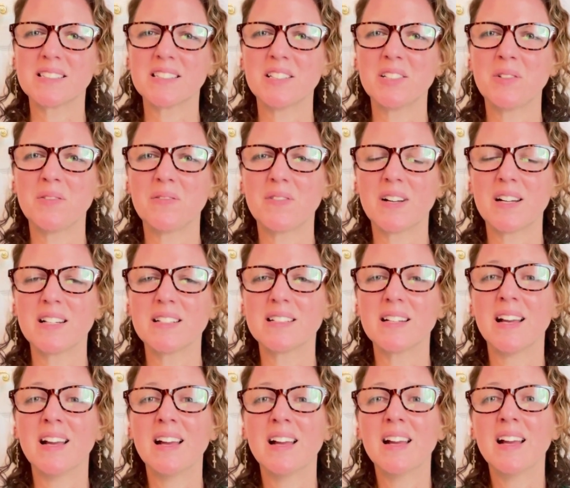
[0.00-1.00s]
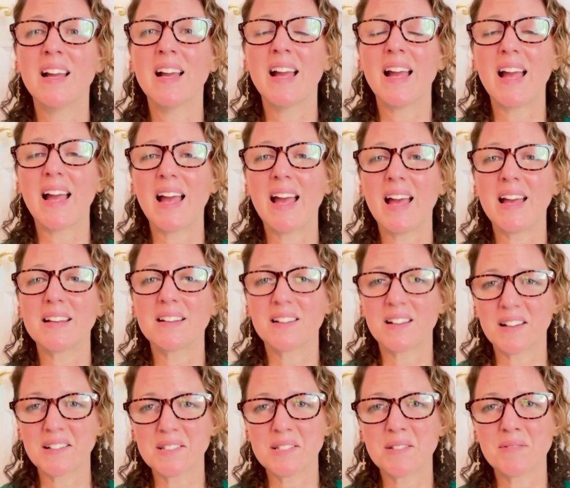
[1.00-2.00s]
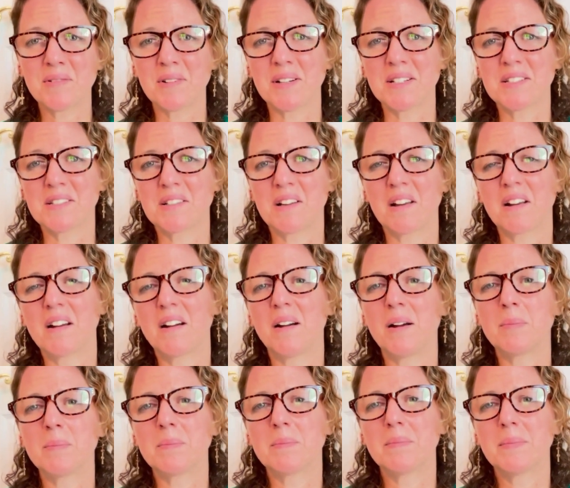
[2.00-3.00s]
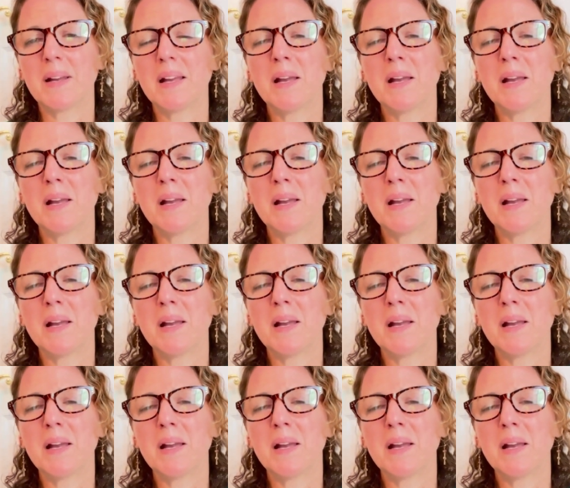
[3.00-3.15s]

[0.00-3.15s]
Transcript: that you find at knotsofgrace.com.